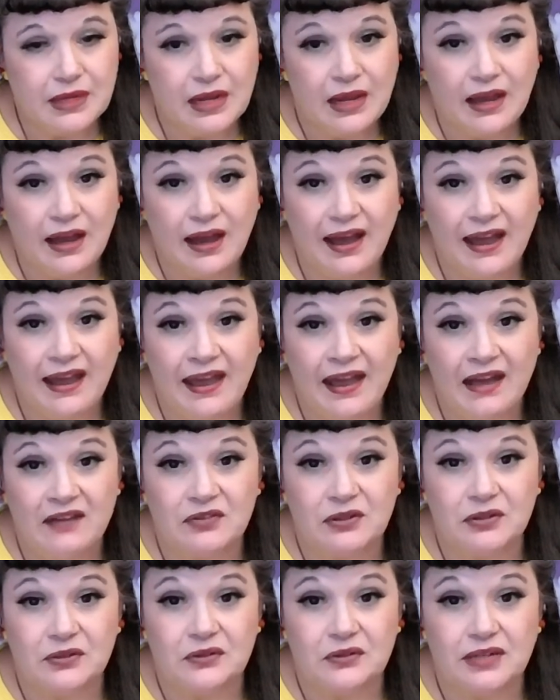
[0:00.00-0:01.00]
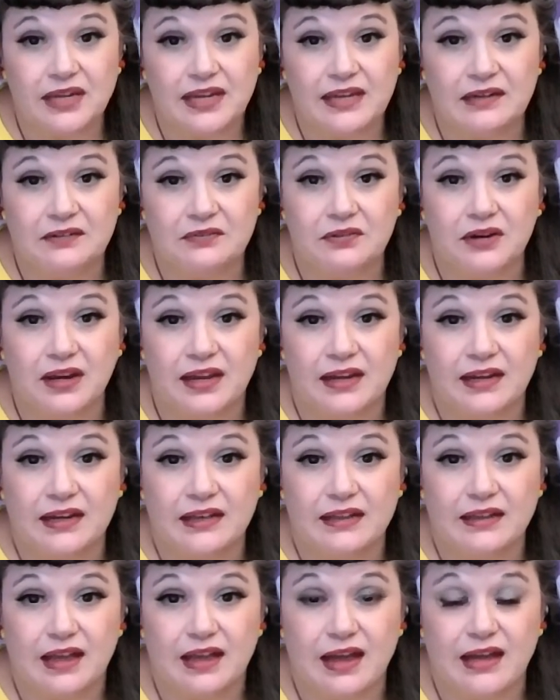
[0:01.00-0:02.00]
I have a creative writing
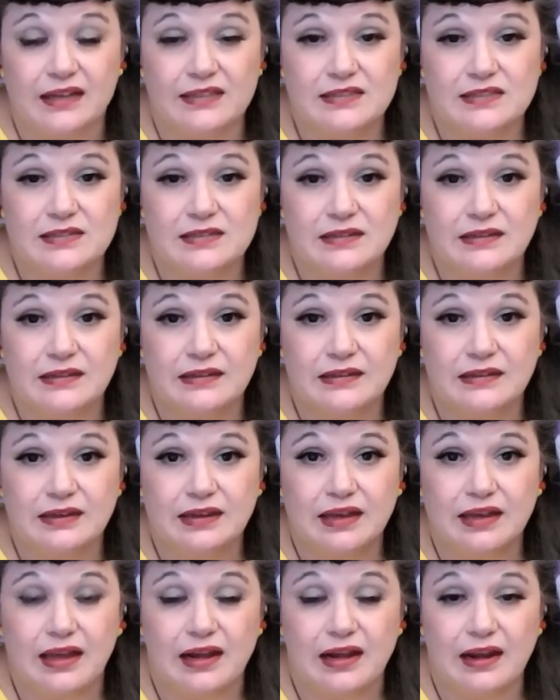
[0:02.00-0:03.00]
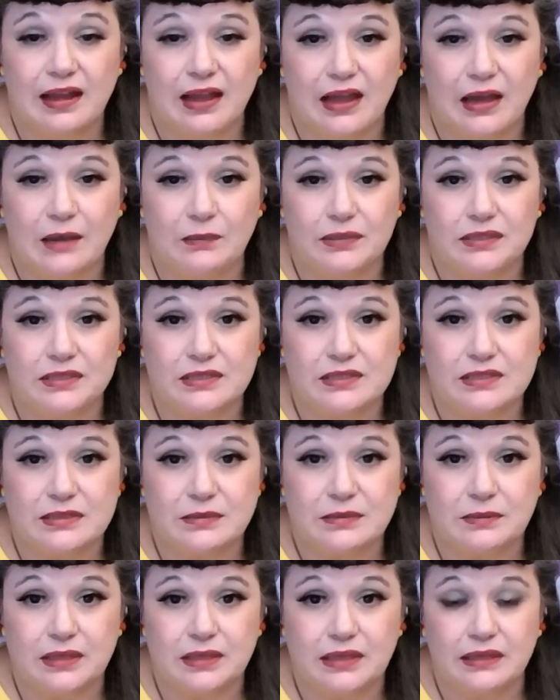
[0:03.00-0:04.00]
class, and it happens to
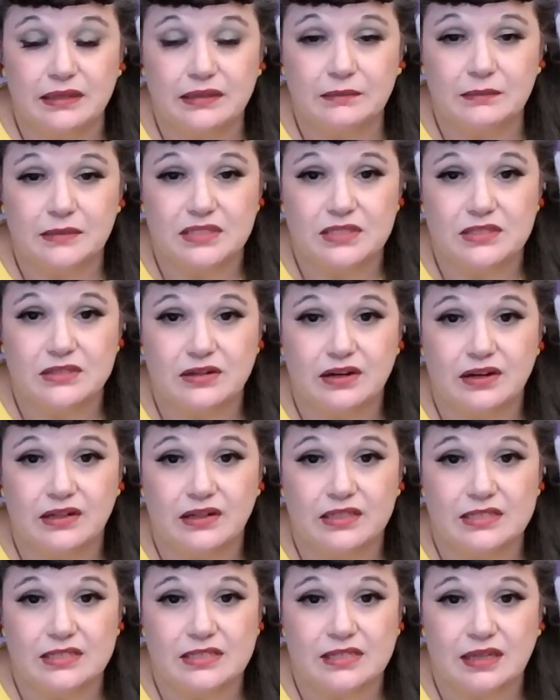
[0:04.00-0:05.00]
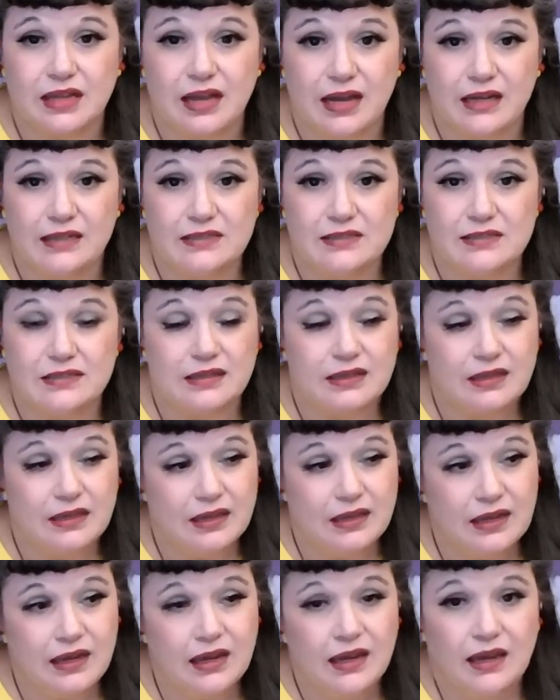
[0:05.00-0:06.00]
be Mr. Aaron's class.
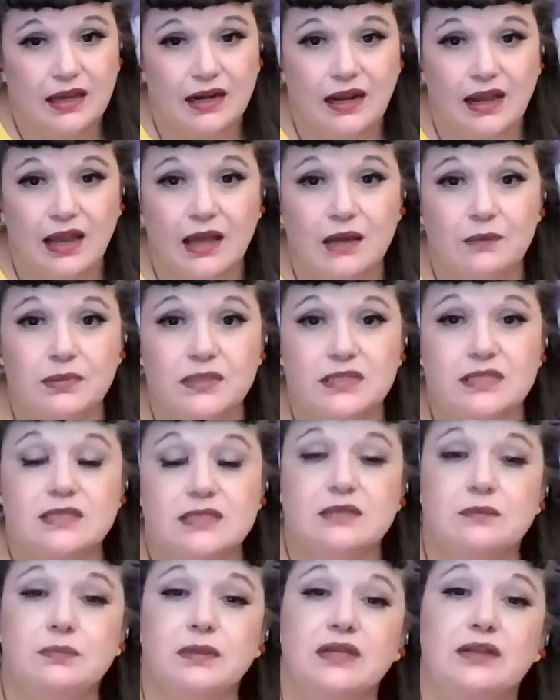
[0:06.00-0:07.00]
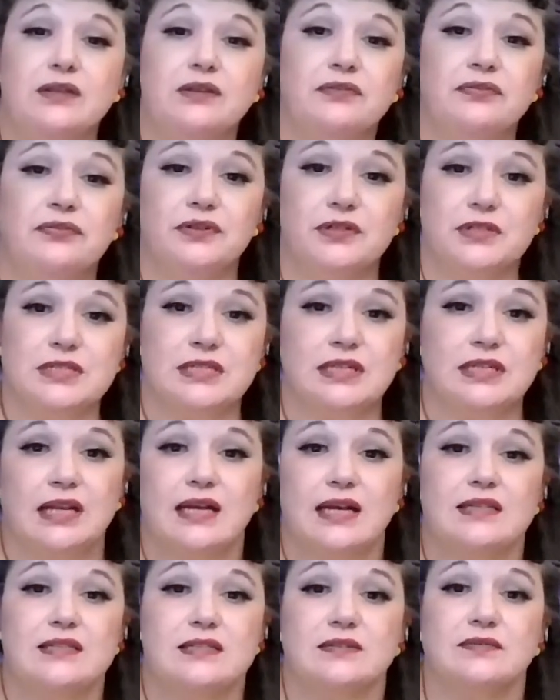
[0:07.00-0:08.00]
And it happens to be the first
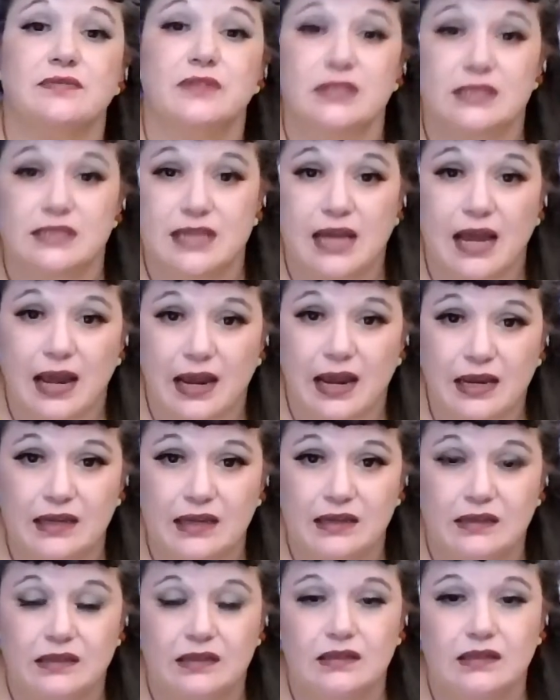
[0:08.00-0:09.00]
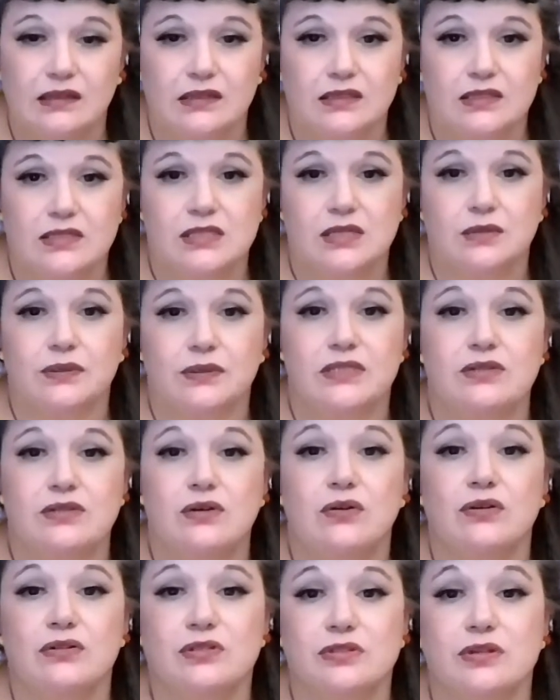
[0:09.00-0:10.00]
class of the day. So it's
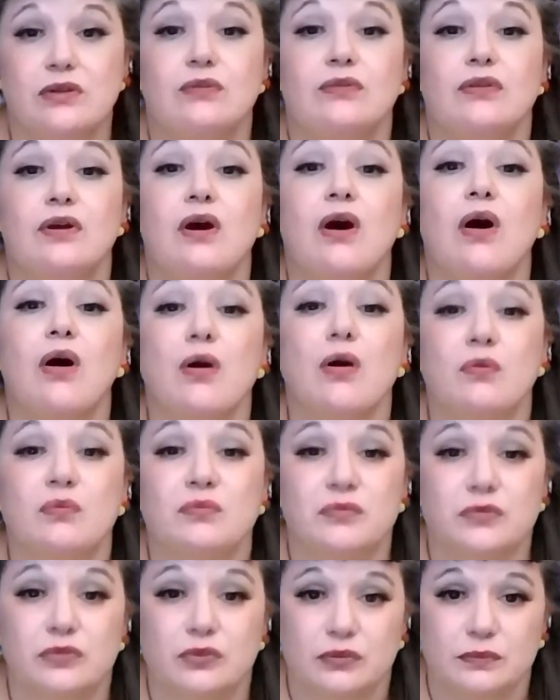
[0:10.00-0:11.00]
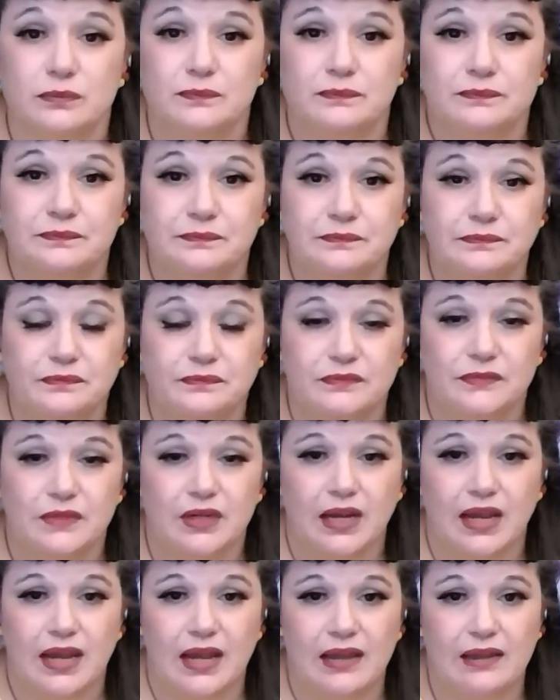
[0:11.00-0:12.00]
also the homeroom,
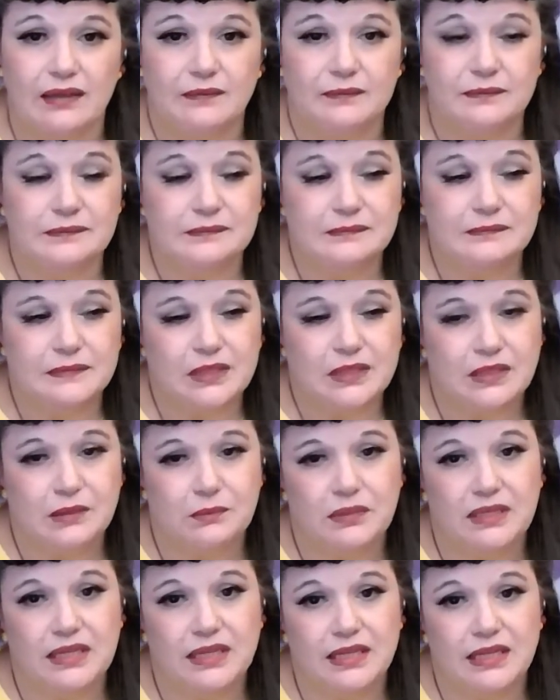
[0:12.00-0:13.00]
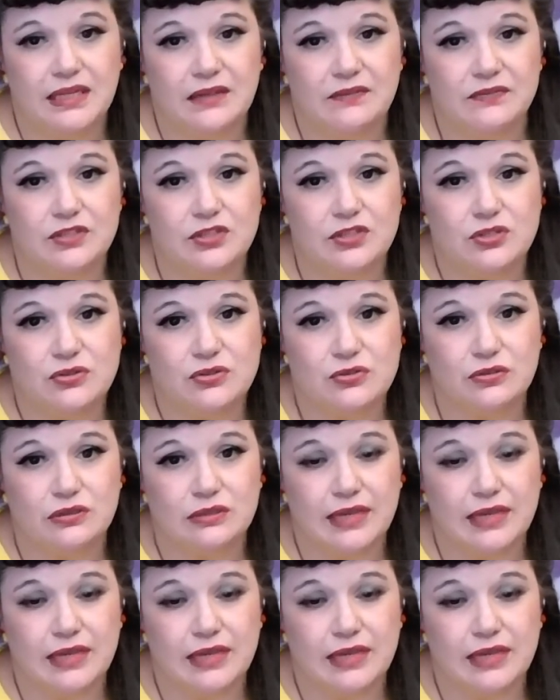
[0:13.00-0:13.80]
okay? The beginning of the school day.